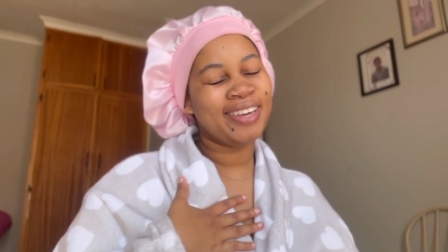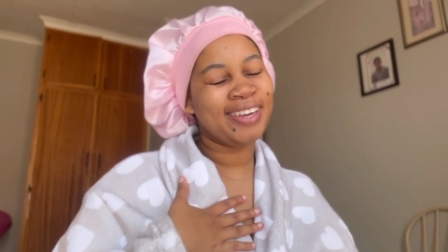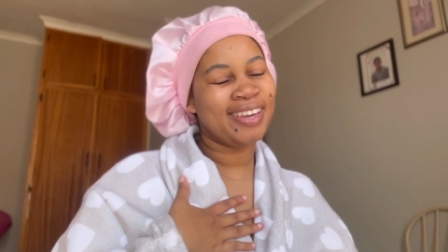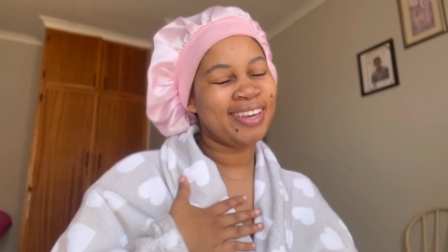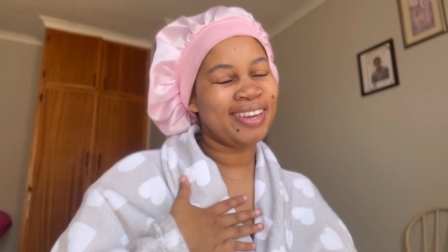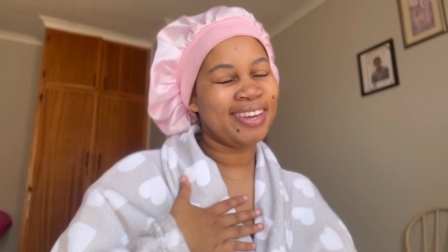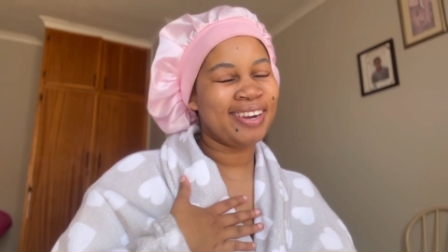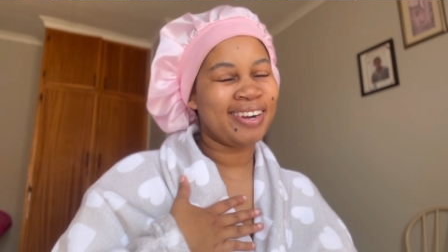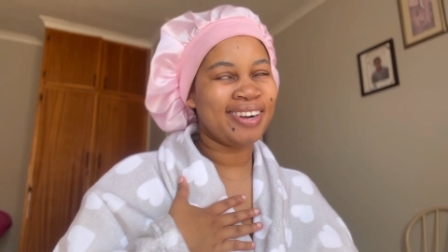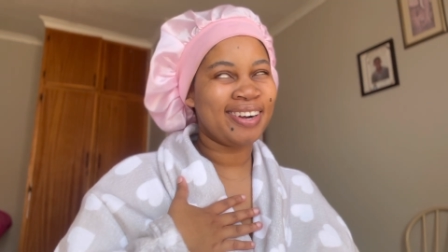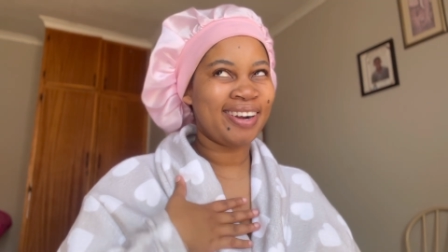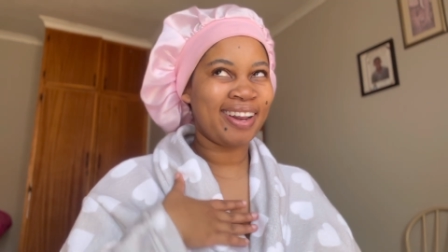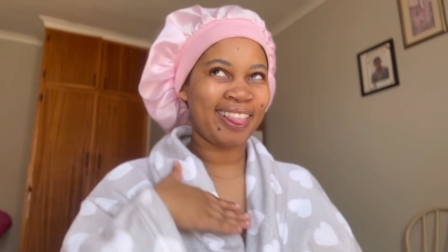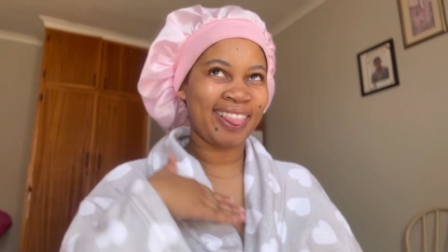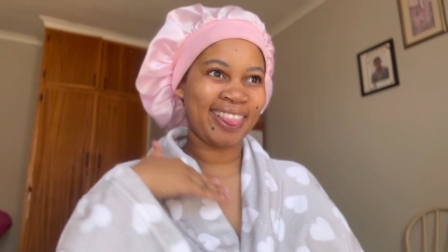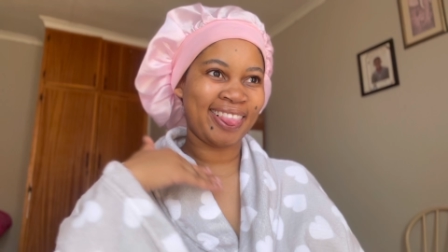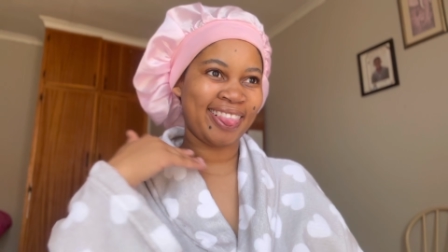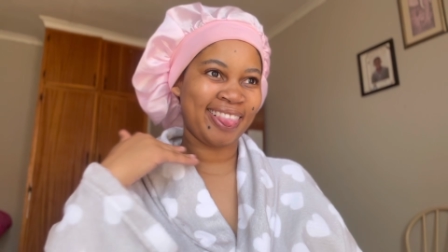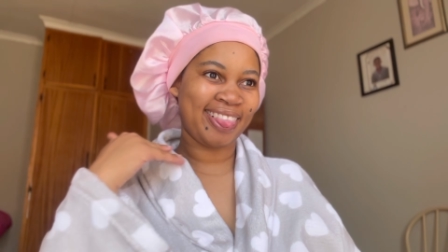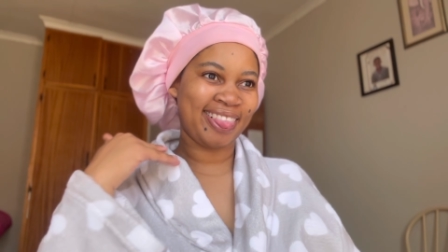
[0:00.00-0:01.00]
hair
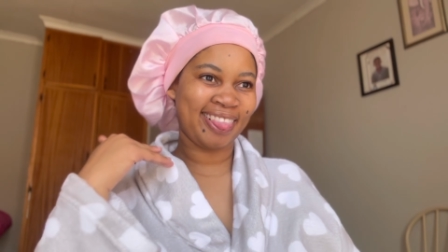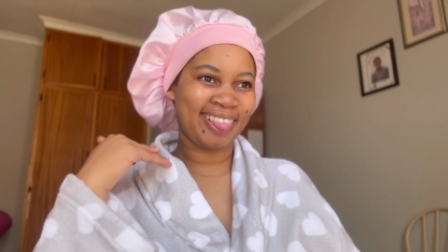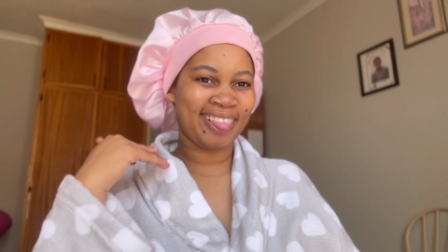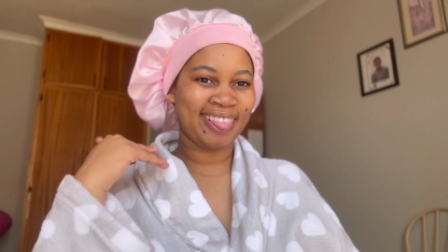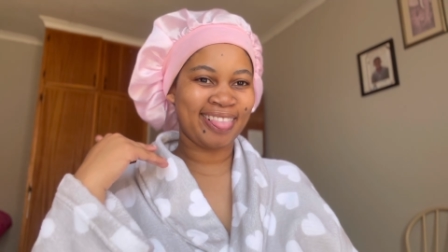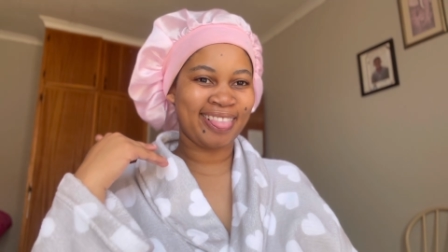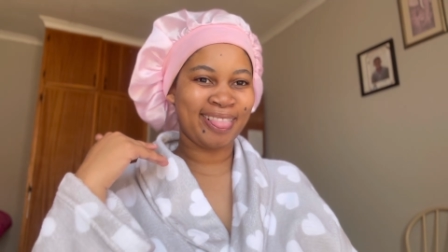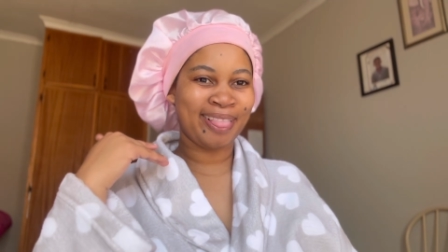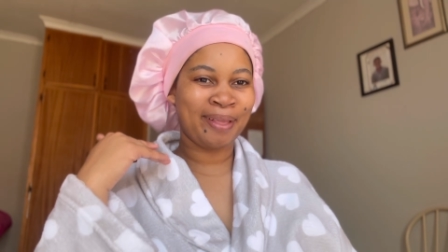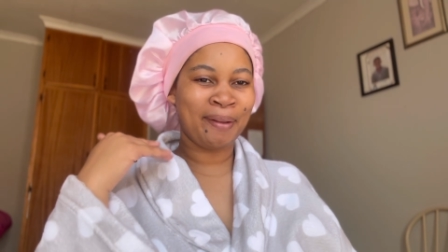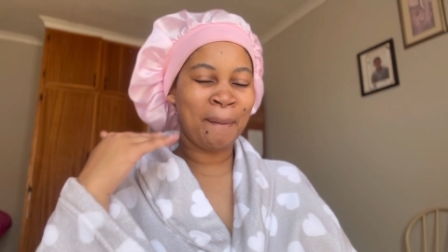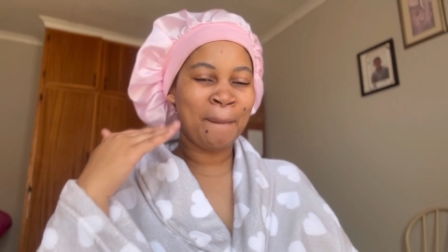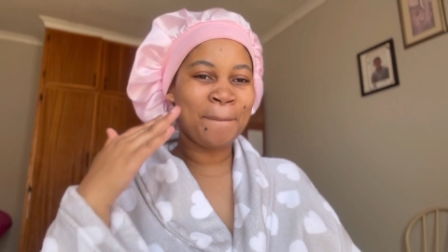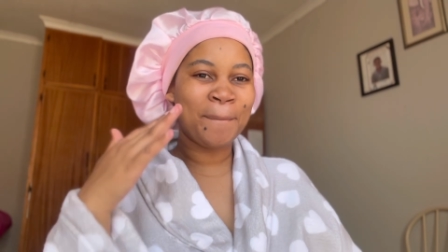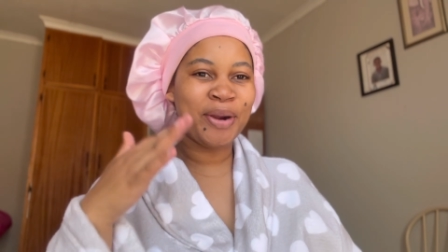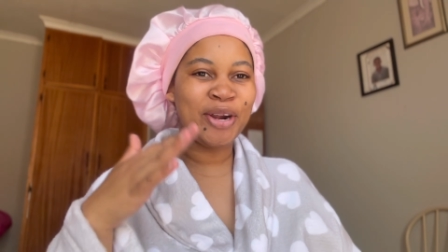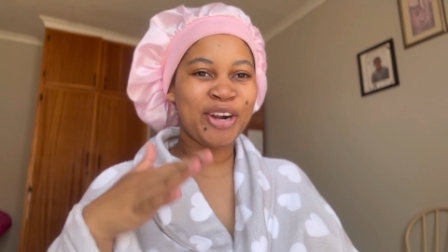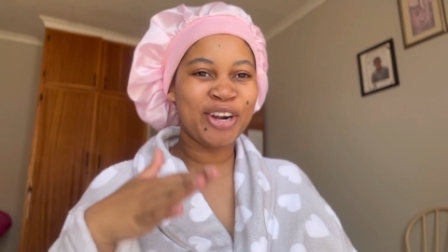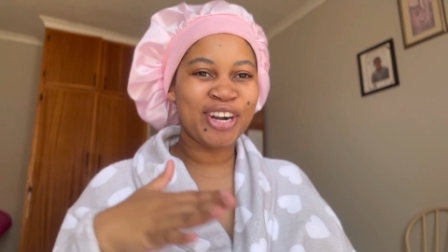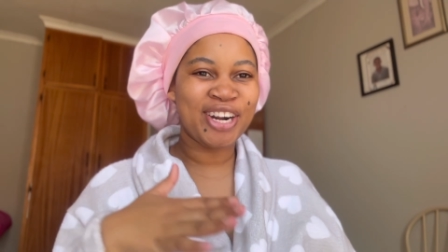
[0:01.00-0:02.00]

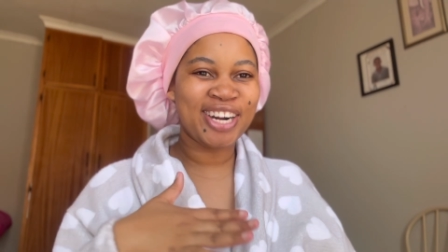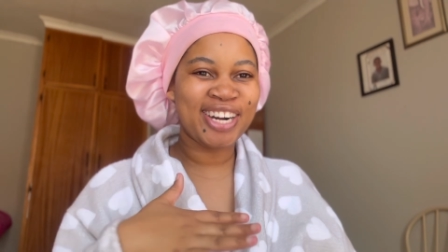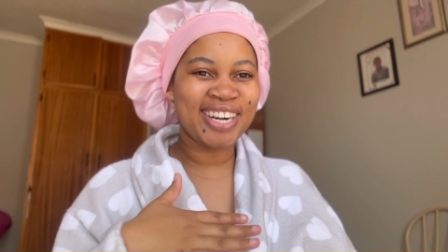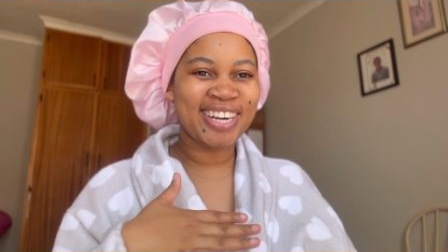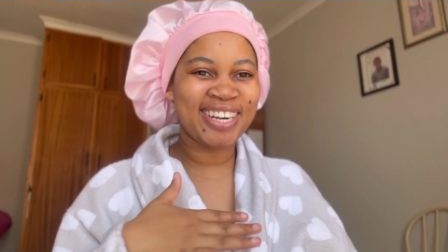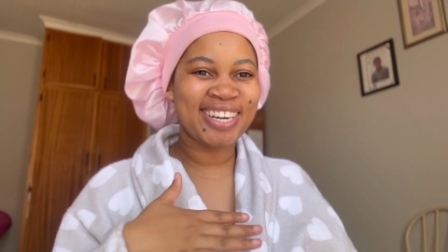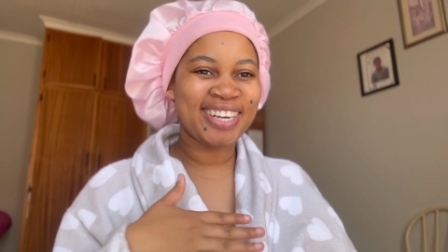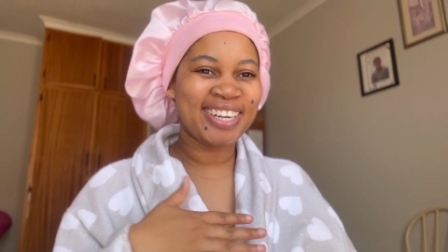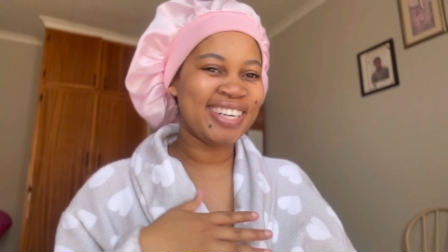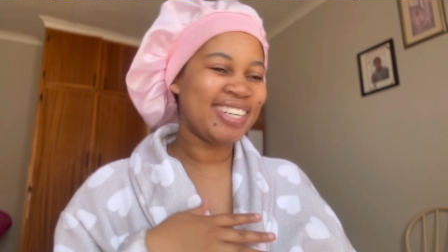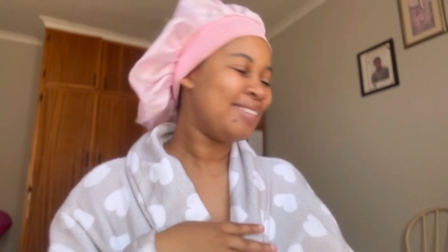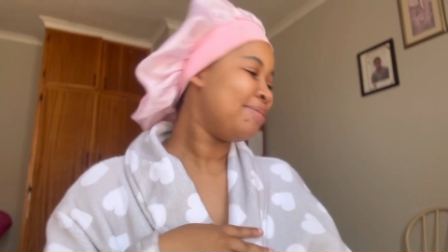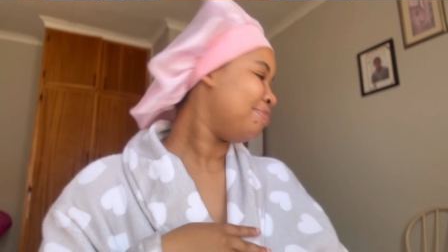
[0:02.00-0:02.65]
her.